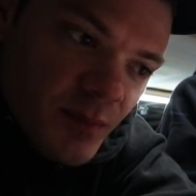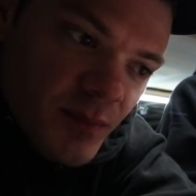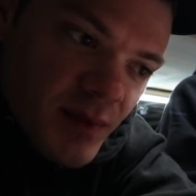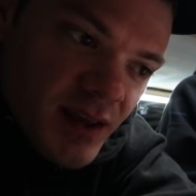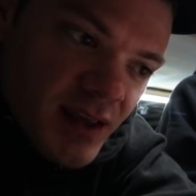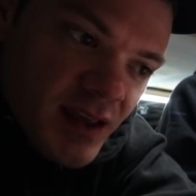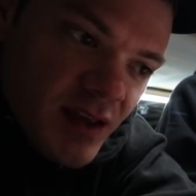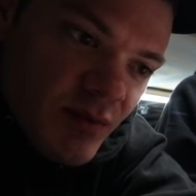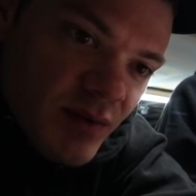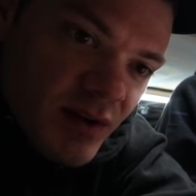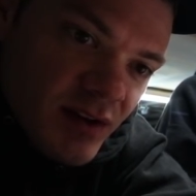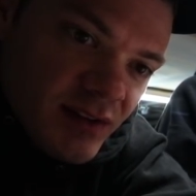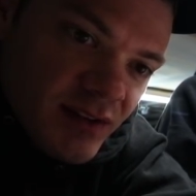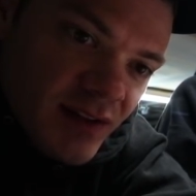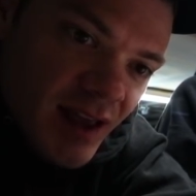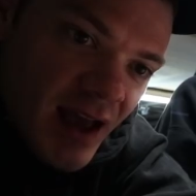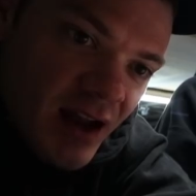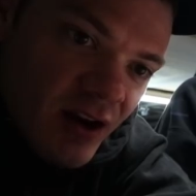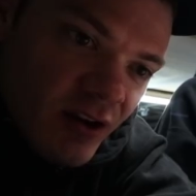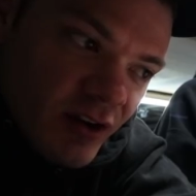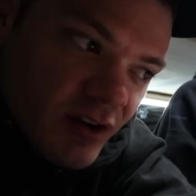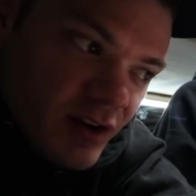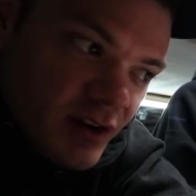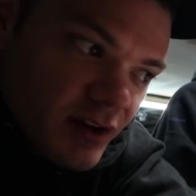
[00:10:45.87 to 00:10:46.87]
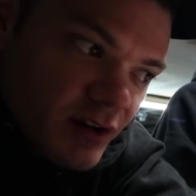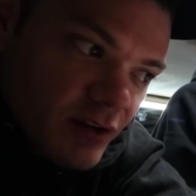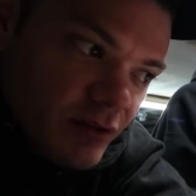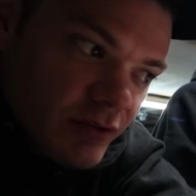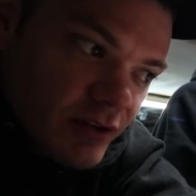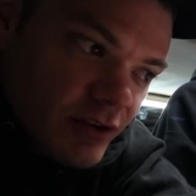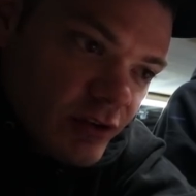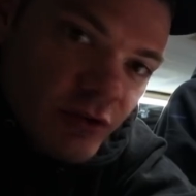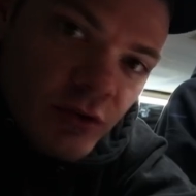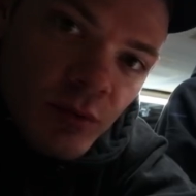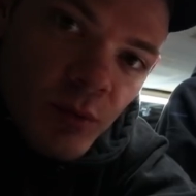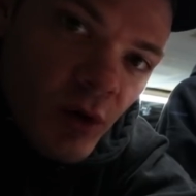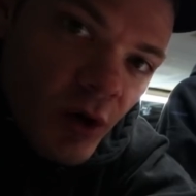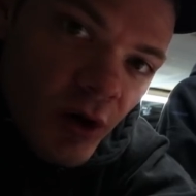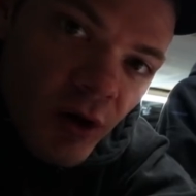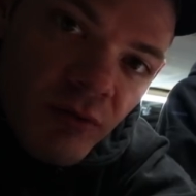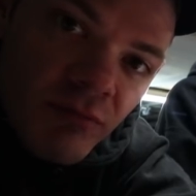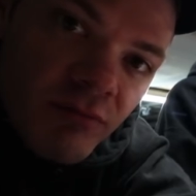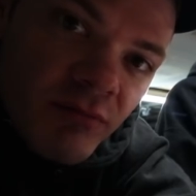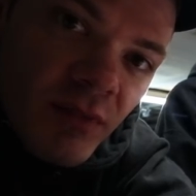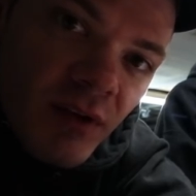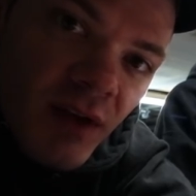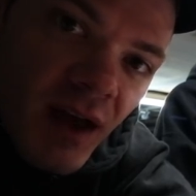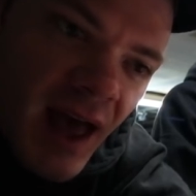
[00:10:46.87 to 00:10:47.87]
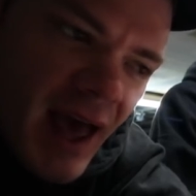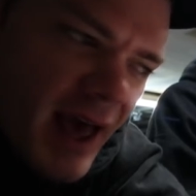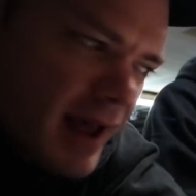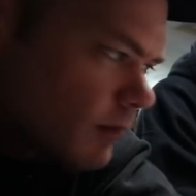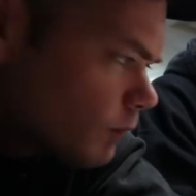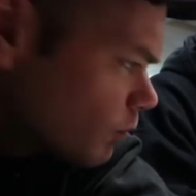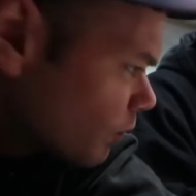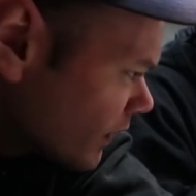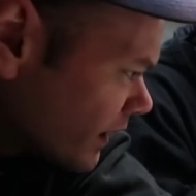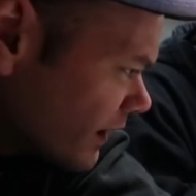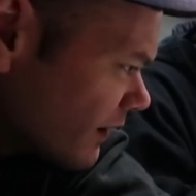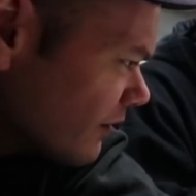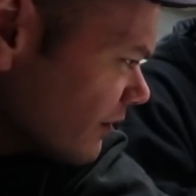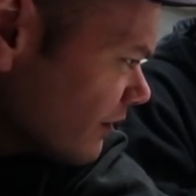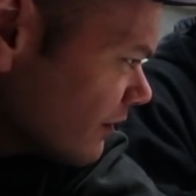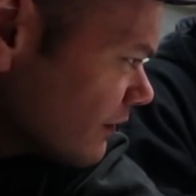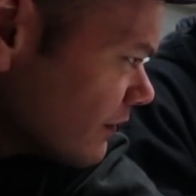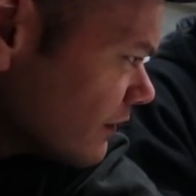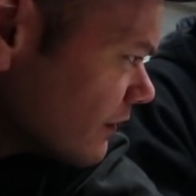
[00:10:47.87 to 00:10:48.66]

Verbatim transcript: Me, him, and his dad are going to go fish tomorrow. At where?